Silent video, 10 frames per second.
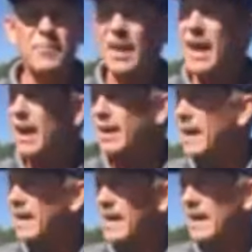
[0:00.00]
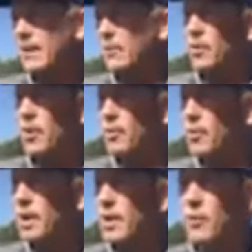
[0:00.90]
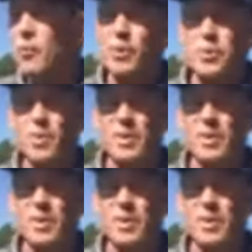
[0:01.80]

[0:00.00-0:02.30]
Now, I don't know which one's